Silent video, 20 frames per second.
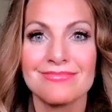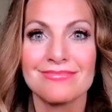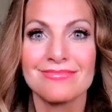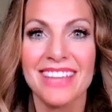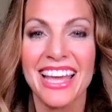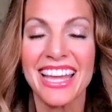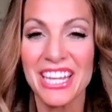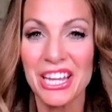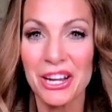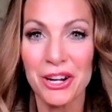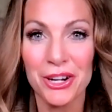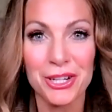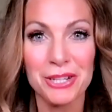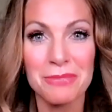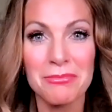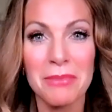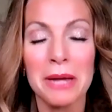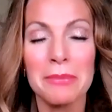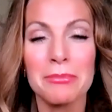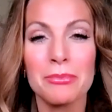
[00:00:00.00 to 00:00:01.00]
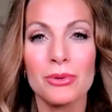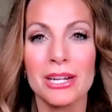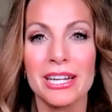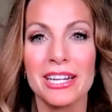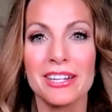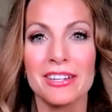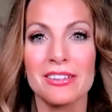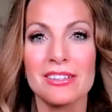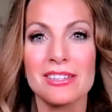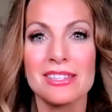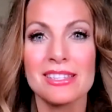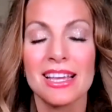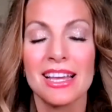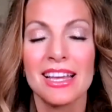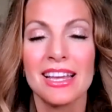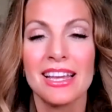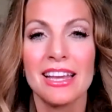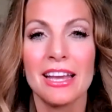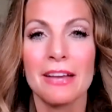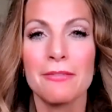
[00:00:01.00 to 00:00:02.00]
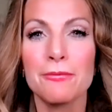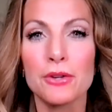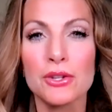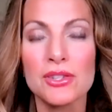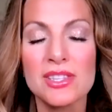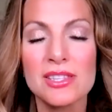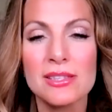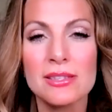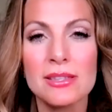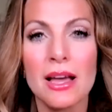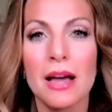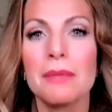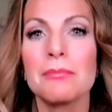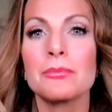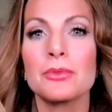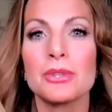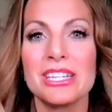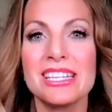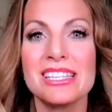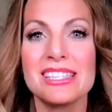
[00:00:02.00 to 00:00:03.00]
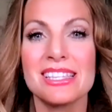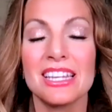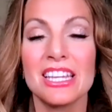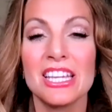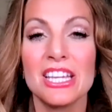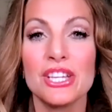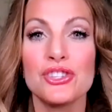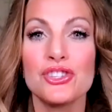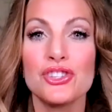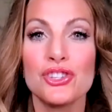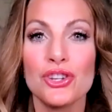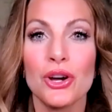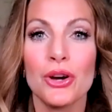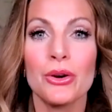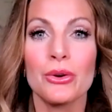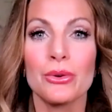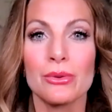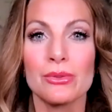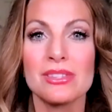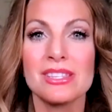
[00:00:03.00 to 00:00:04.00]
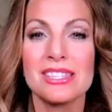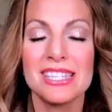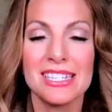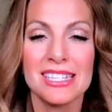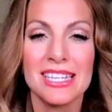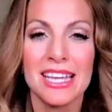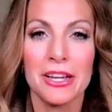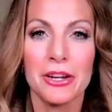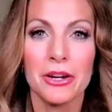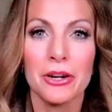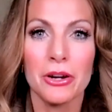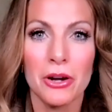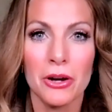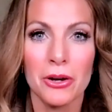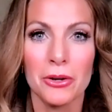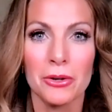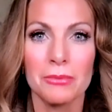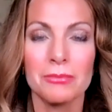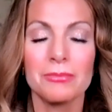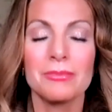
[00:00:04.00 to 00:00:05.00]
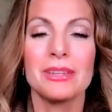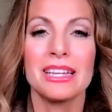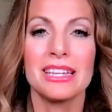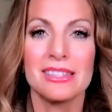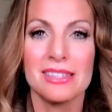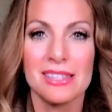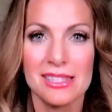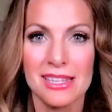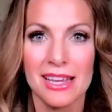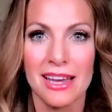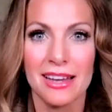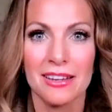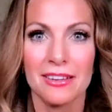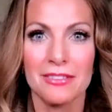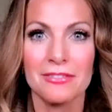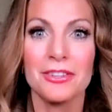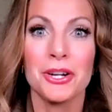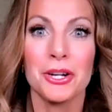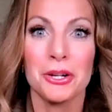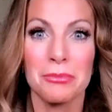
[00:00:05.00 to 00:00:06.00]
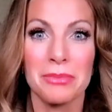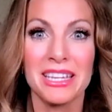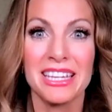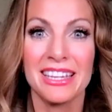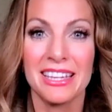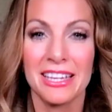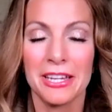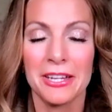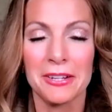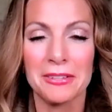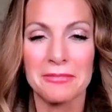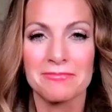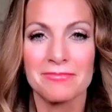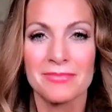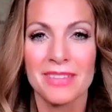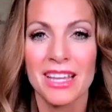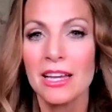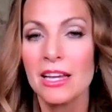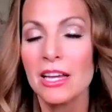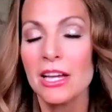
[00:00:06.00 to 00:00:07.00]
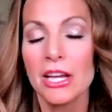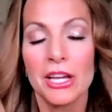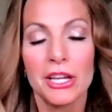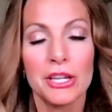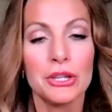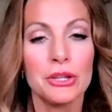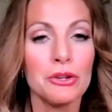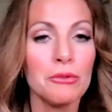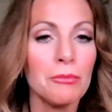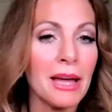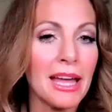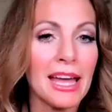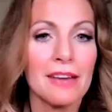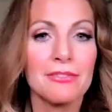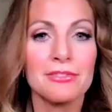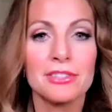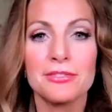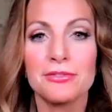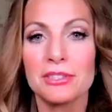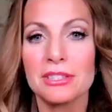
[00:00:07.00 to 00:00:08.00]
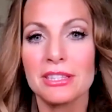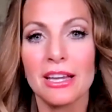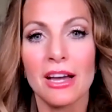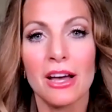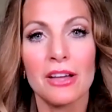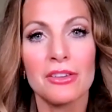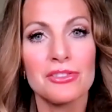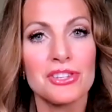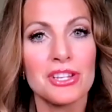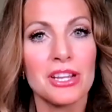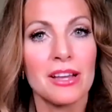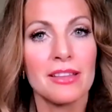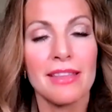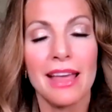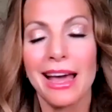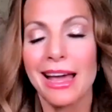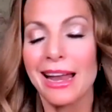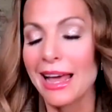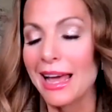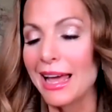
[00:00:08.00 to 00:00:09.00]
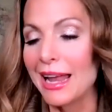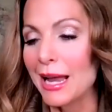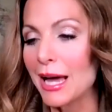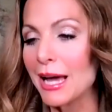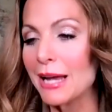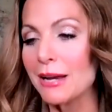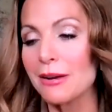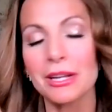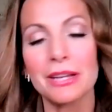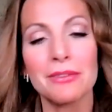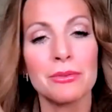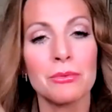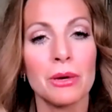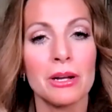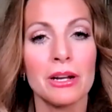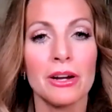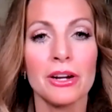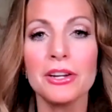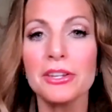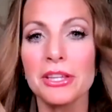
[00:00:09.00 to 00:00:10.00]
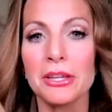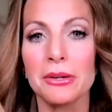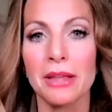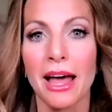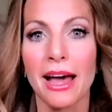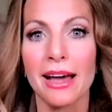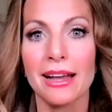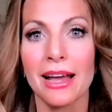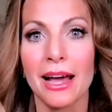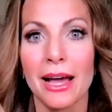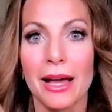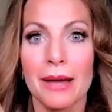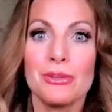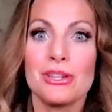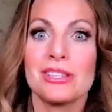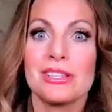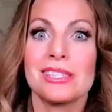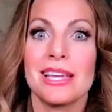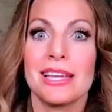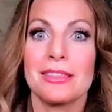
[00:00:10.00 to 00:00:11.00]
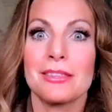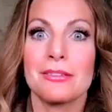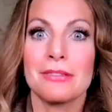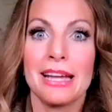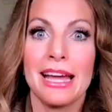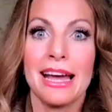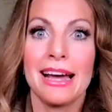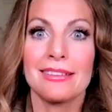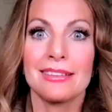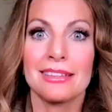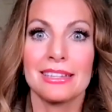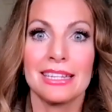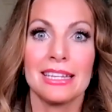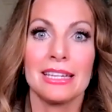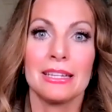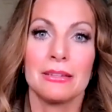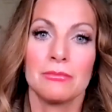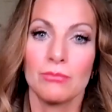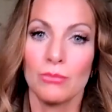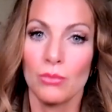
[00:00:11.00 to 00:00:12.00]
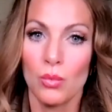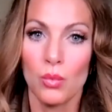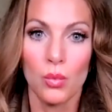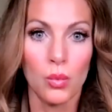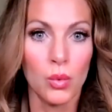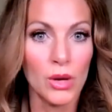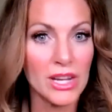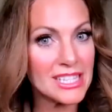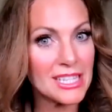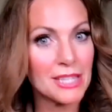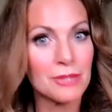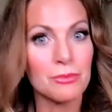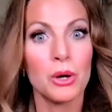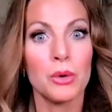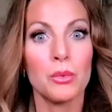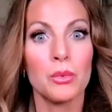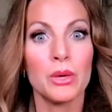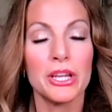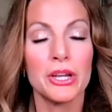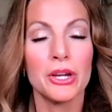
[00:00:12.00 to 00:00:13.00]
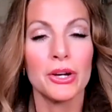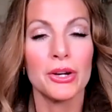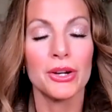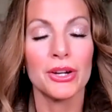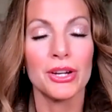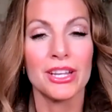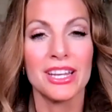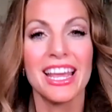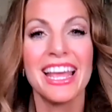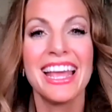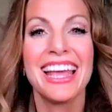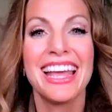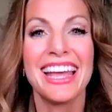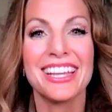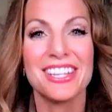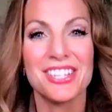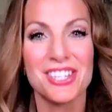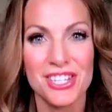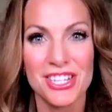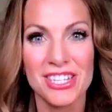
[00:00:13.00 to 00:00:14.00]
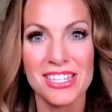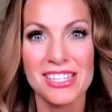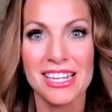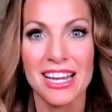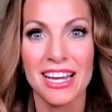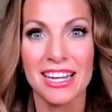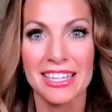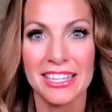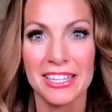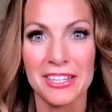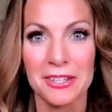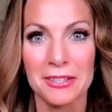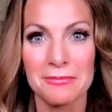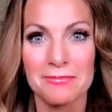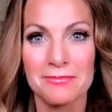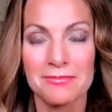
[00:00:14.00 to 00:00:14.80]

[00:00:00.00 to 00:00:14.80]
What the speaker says: And he heard my prayers. And for some reason, he chose to take her home instead of her being here. You may have different theology on that, and I don't even want to argue that. I'm just saying the reality. We did what we could, and she's not here.